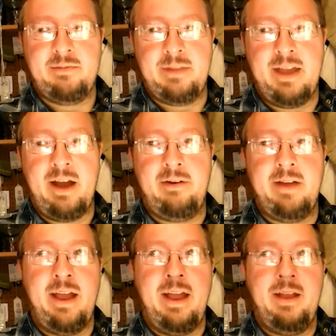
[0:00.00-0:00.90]
Now,
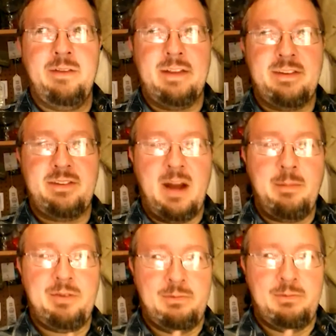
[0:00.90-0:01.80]
and at the time I
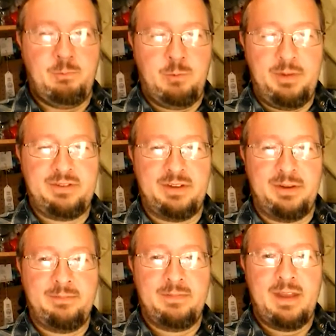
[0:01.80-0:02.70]
was in
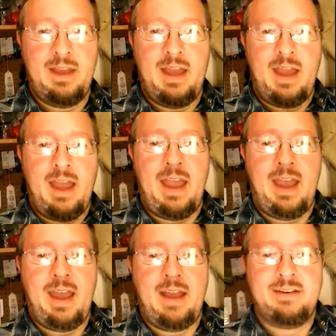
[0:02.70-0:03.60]
Wilmington,
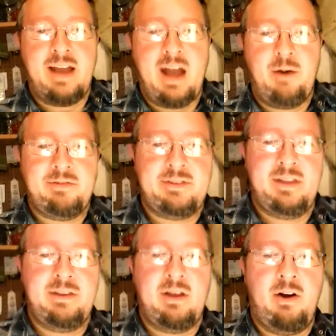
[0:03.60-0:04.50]
and
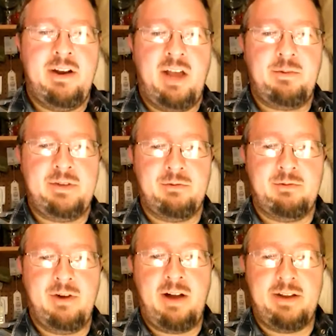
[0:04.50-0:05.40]
the haunted house was in
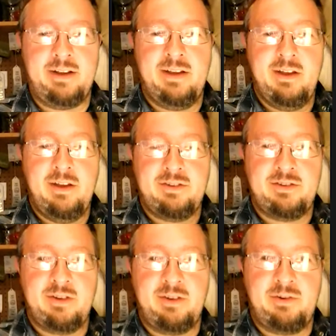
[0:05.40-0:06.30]
Raleigh,
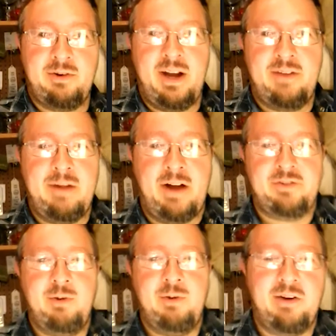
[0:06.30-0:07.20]
so I had to drive about
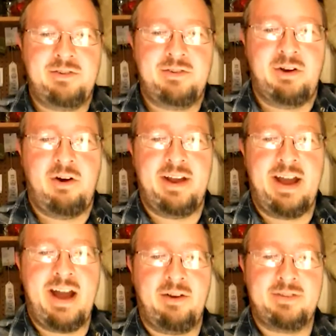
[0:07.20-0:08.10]
2 hours to the haunted
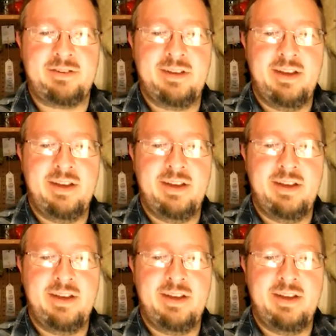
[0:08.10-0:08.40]
house,